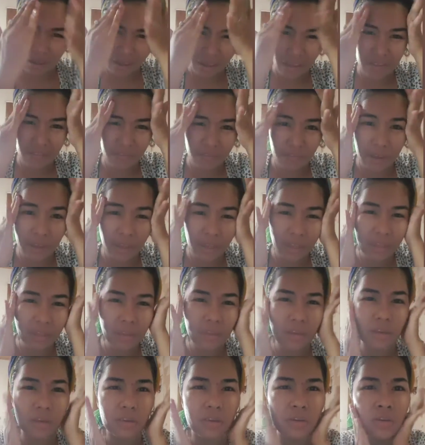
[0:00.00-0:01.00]
I find
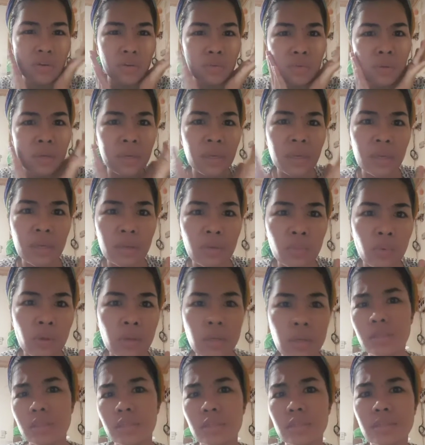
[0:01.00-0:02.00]
the Korean,
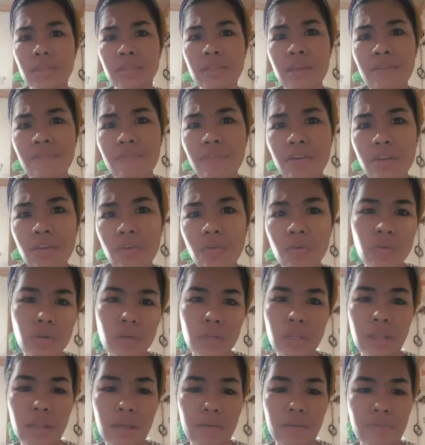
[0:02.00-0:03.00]
7
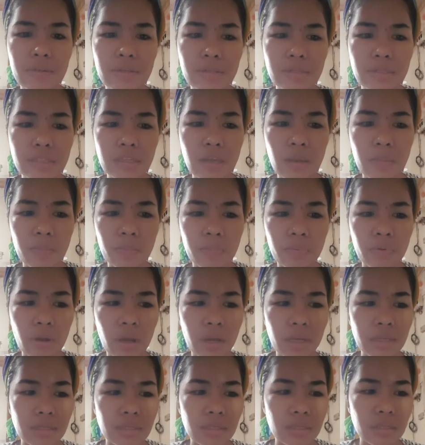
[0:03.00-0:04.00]
or 11 step
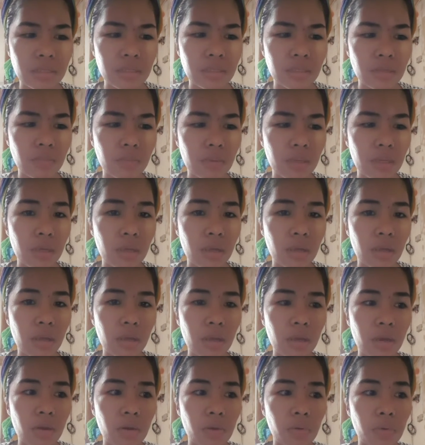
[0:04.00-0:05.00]
process to be
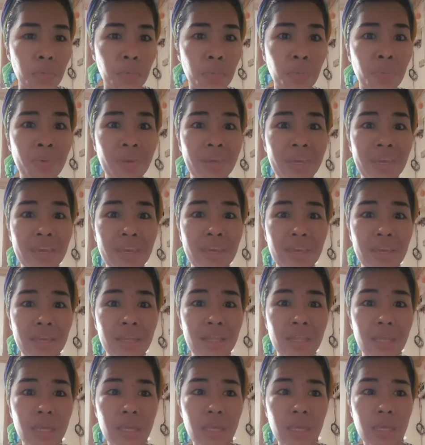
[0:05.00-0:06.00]

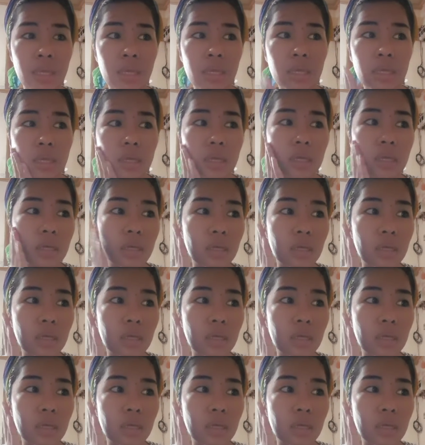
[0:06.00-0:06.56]
really